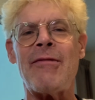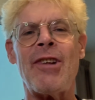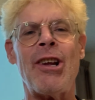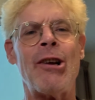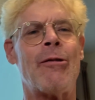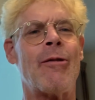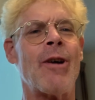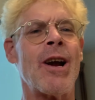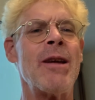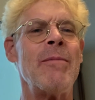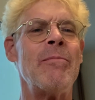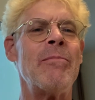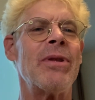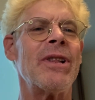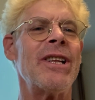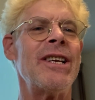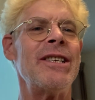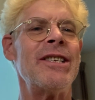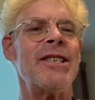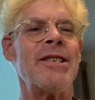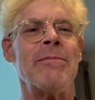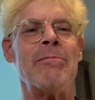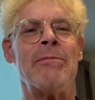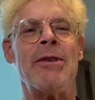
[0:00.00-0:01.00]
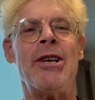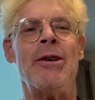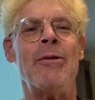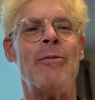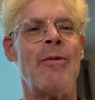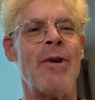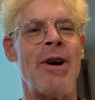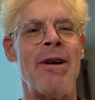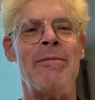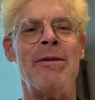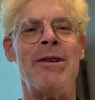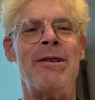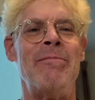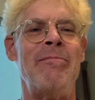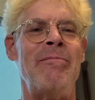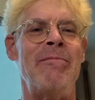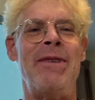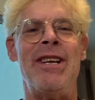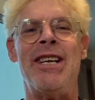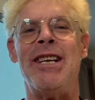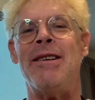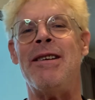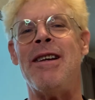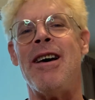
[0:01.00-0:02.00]
Great place to meet women,
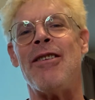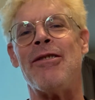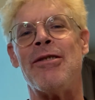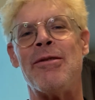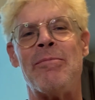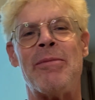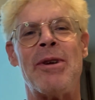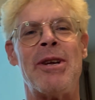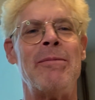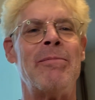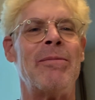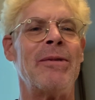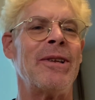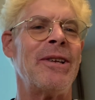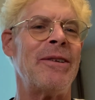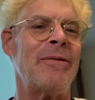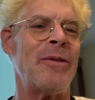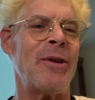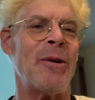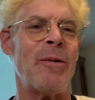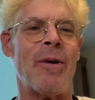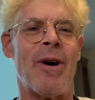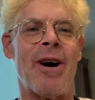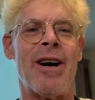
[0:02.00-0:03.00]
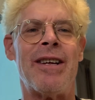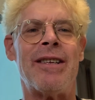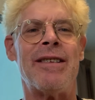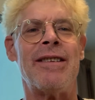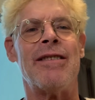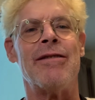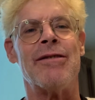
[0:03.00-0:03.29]
meet other people if you want.